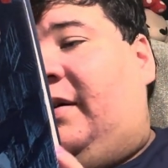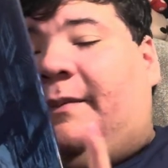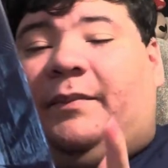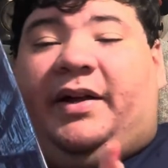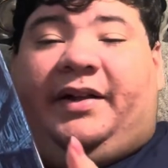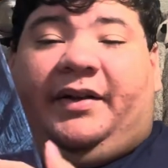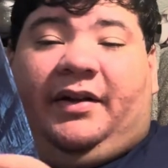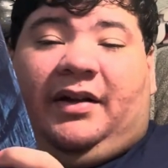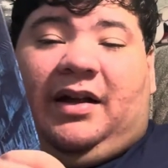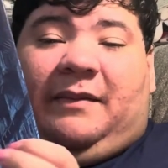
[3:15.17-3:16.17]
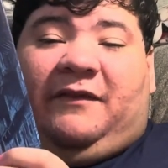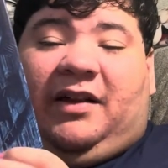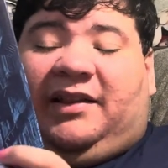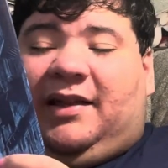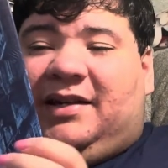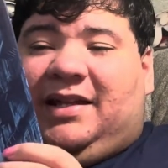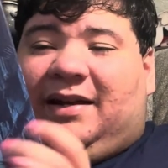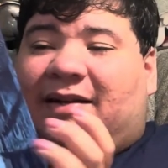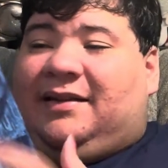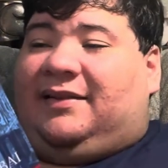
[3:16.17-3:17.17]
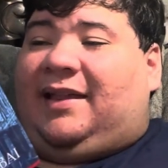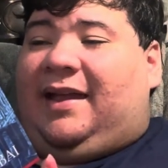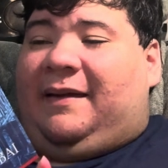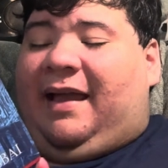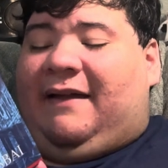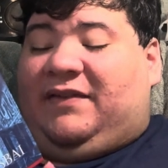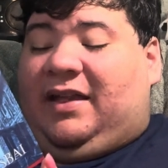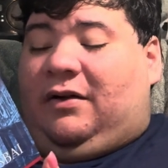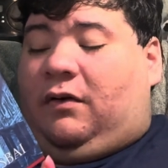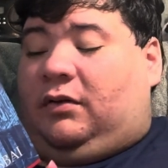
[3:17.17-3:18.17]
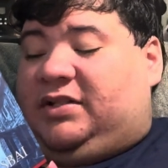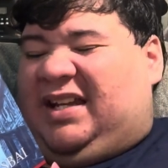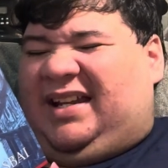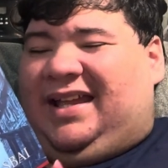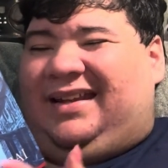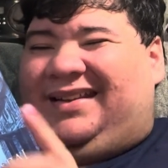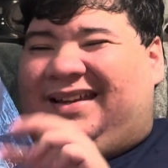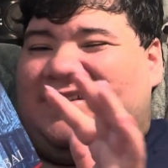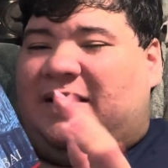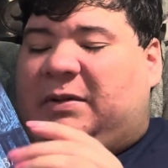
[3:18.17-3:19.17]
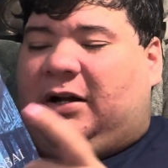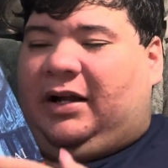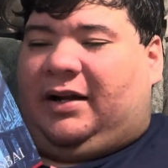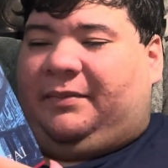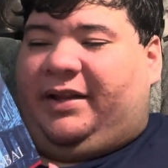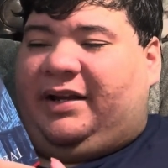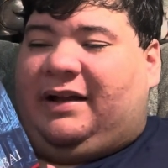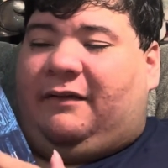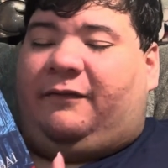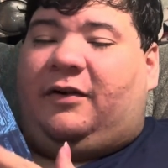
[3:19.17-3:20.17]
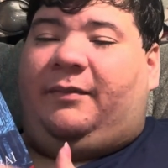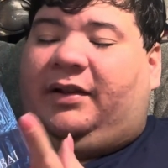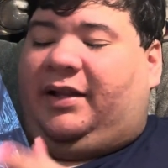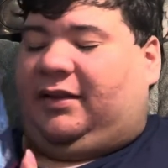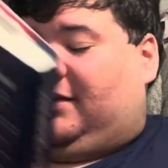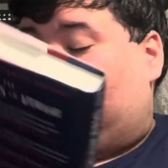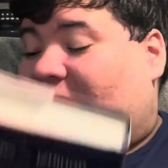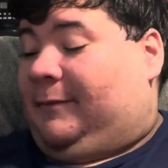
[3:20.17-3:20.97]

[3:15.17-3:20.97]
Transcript: But I'm very excited to get into this. I have a whole dedicated like TBR kind of planned out for a book like this.